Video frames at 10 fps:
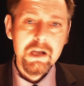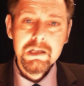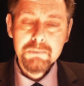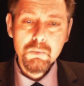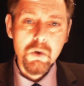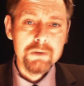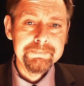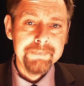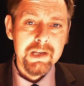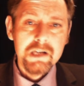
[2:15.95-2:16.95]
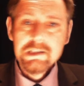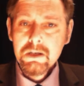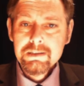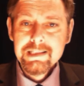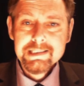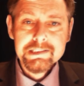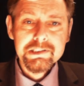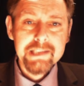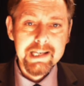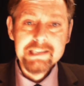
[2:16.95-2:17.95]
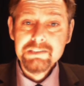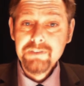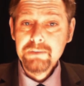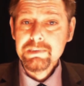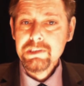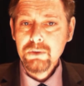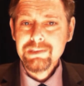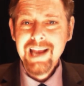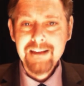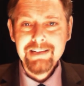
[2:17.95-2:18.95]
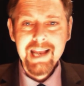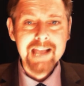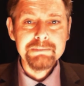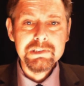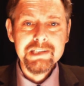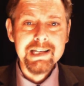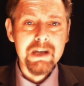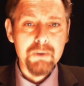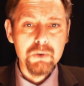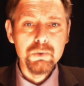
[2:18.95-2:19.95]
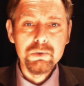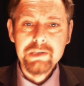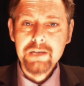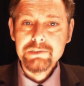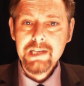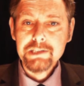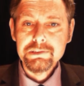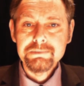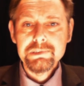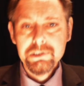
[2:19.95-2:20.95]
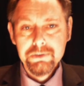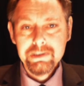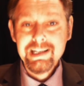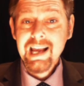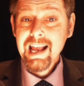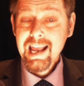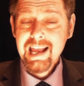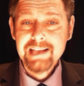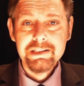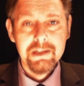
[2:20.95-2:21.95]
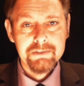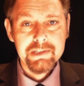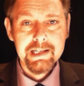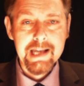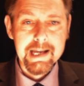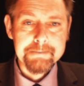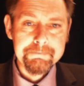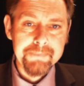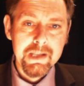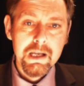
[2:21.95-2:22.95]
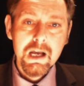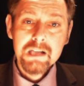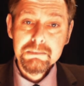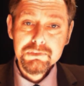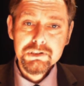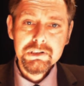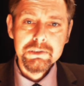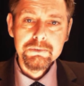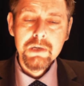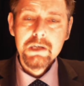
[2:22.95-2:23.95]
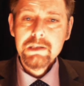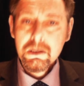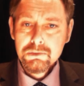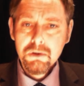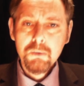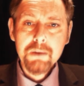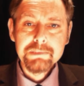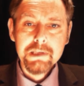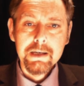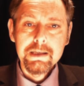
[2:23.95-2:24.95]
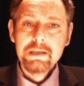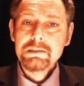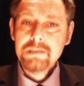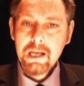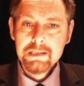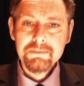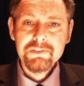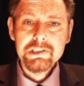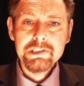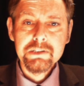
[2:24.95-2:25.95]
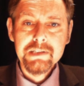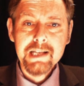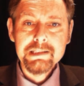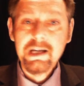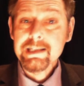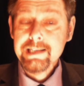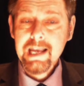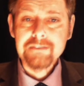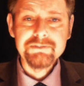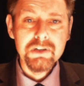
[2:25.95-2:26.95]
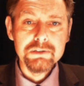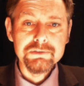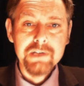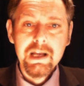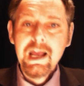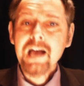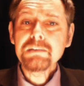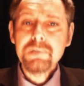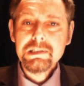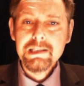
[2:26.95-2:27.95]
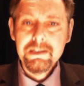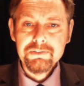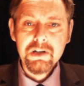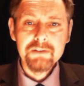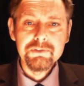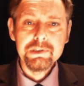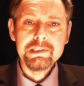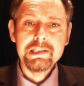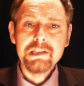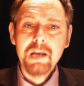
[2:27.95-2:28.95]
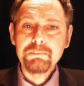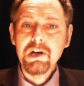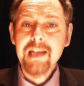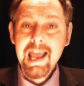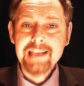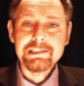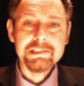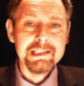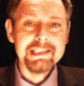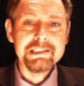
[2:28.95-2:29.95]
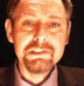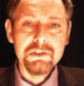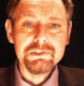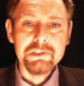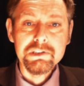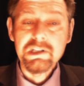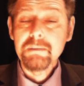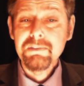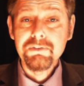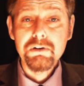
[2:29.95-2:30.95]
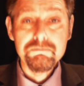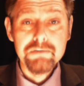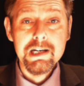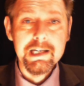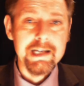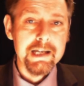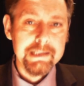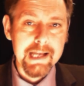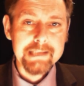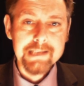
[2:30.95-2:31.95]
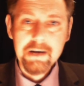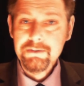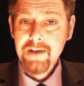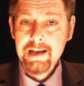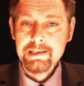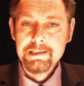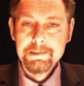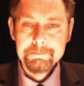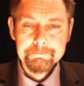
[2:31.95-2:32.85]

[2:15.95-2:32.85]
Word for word: Number one, Go and listen to the interview with Dr. Eric Edmond in our audio section so you can get ahead of the game. And number two, go to our website, sign up for the newsletter, and get involved. Help us lift our voices and put an end to this nonsense before it really gets out of hand.